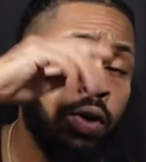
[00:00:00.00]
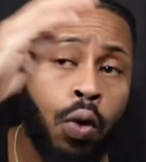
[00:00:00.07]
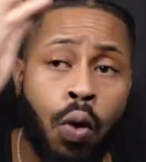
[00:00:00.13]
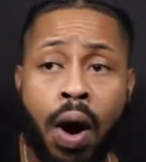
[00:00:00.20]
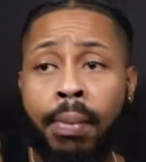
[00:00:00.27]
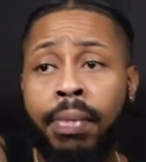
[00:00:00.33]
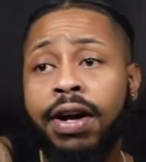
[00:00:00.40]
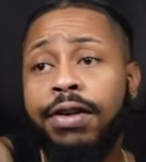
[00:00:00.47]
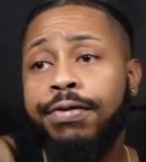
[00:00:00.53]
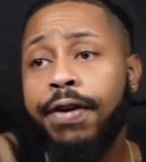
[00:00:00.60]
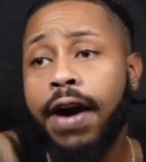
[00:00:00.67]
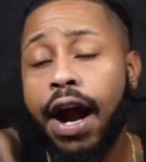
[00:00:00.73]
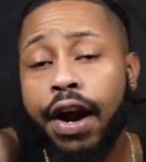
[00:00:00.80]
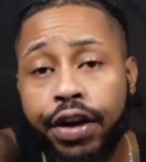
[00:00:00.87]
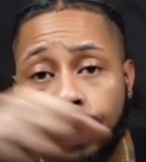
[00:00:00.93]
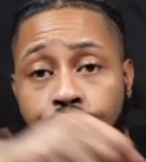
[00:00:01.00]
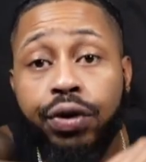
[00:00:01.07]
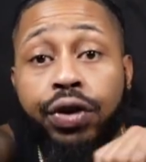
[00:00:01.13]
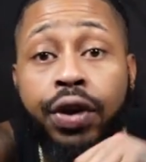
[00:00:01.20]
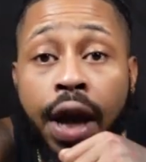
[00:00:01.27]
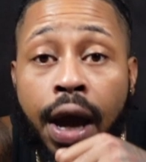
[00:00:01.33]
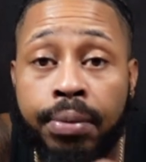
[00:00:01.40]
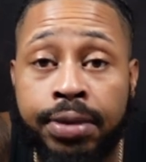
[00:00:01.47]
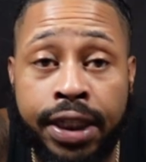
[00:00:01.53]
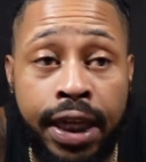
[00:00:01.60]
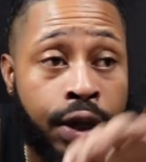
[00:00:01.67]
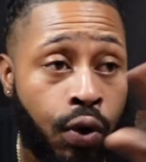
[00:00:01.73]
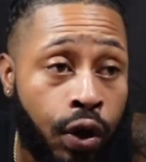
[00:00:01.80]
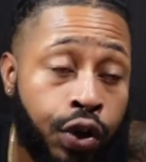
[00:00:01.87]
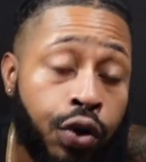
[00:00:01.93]
or I'm going to fire you. You get what I'm
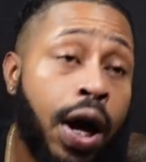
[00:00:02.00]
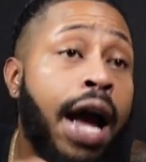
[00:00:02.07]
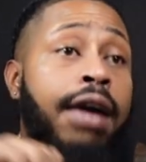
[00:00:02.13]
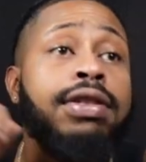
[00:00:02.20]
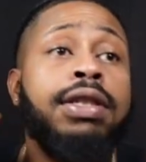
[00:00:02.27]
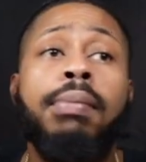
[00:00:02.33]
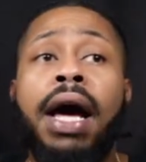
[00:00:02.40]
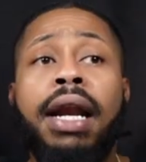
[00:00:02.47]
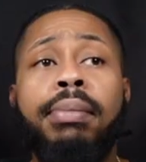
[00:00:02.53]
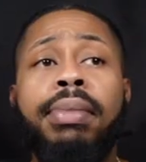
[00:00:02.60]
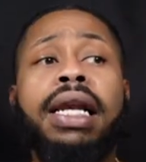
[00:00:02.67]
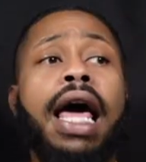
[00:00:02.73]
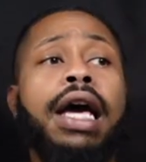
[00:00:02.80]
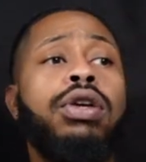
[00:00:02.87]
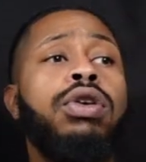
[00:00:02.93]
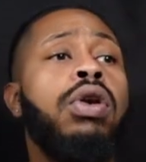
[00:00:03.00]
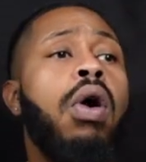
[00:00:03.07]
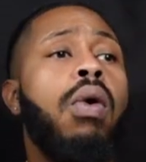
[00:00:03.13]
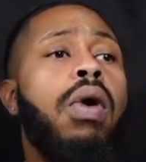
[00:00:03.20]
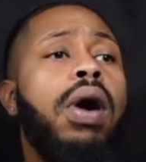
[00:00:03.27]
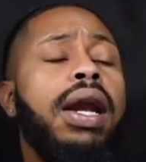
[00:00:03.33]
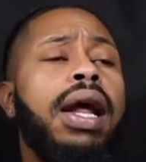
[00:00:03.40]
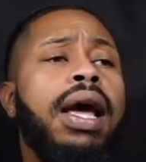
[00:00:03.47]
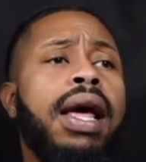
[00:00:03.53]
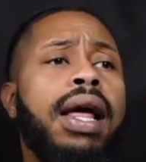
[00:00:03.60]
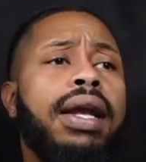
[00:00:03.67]
saying? Or you'll have somebody be like, you know what?